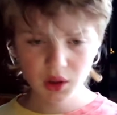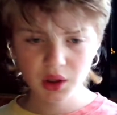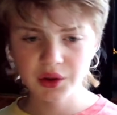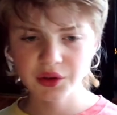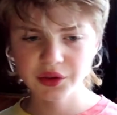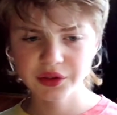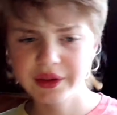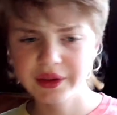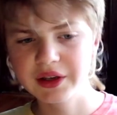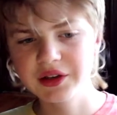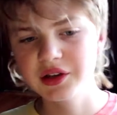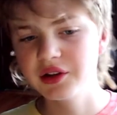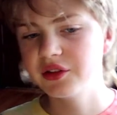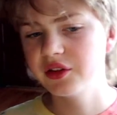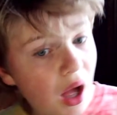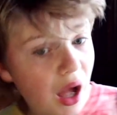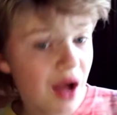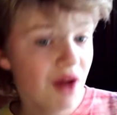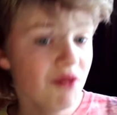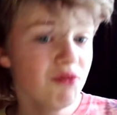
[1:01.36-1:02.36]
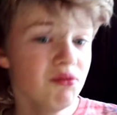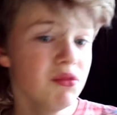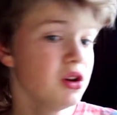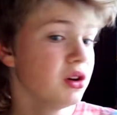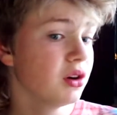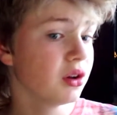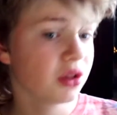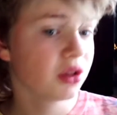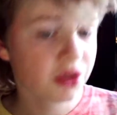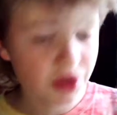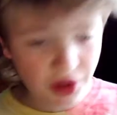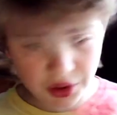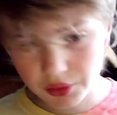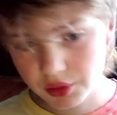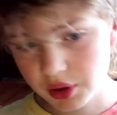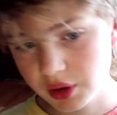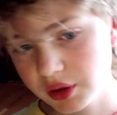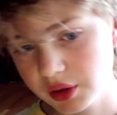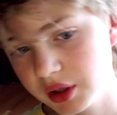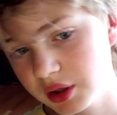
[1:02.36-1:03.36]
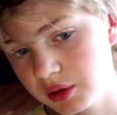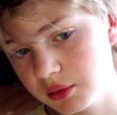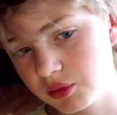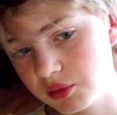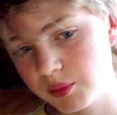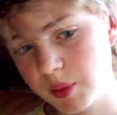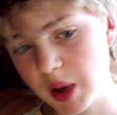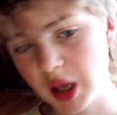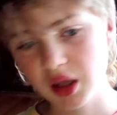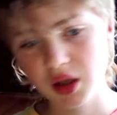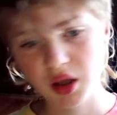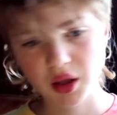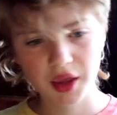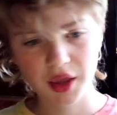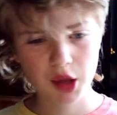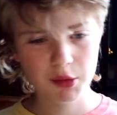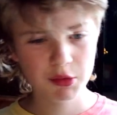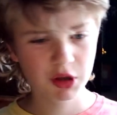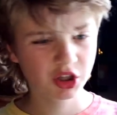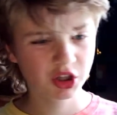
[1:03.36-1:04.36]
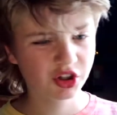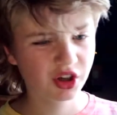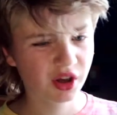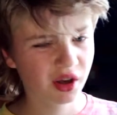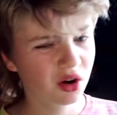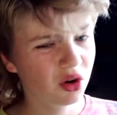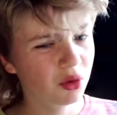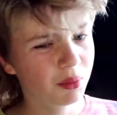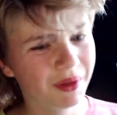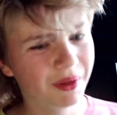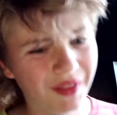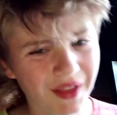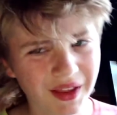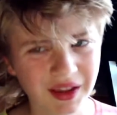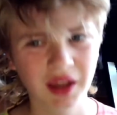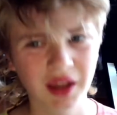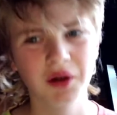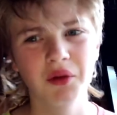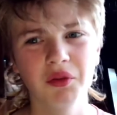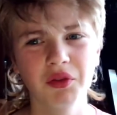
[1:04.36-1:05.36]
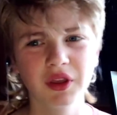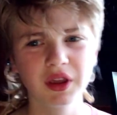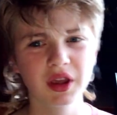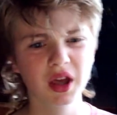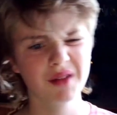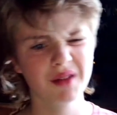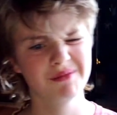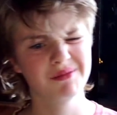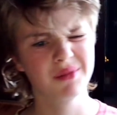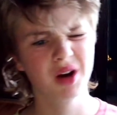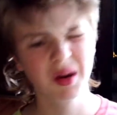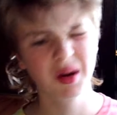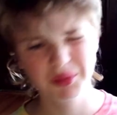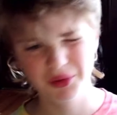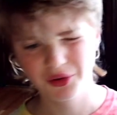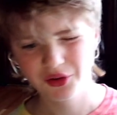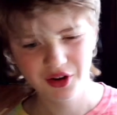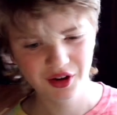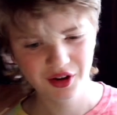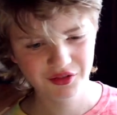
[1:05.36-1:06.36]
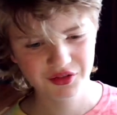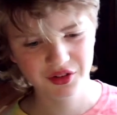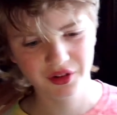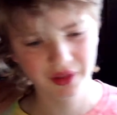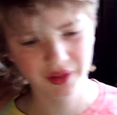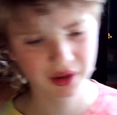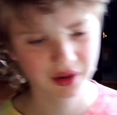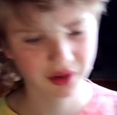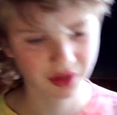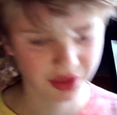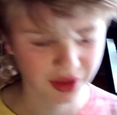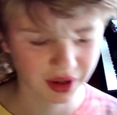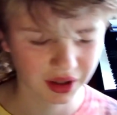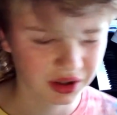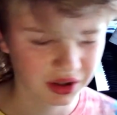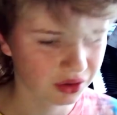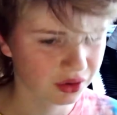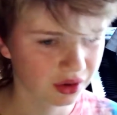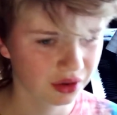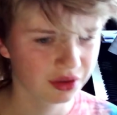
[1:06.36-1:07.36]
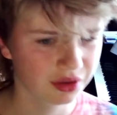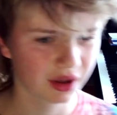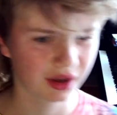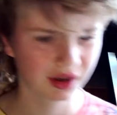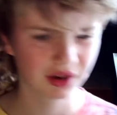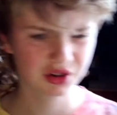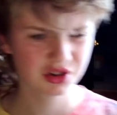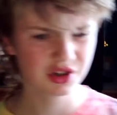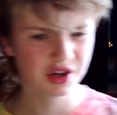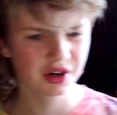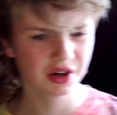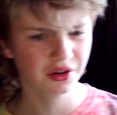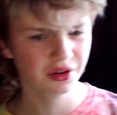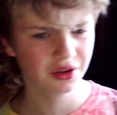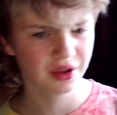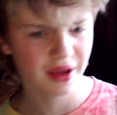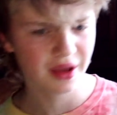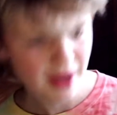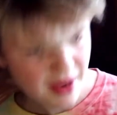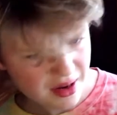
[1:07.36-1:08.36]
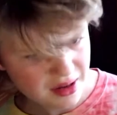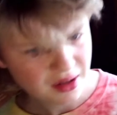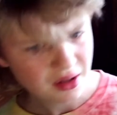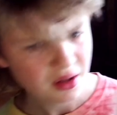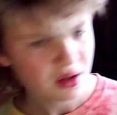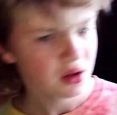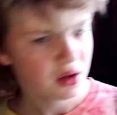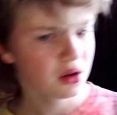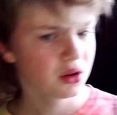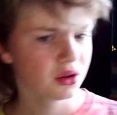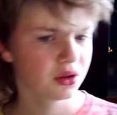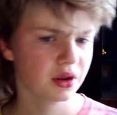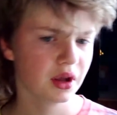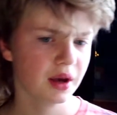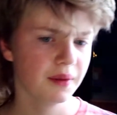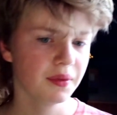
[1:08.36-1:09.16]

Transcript: sketches. And I've been considering like making a gaming channel, but like I don't think I'm popular enough to like consecute a second channel yet. So yeah,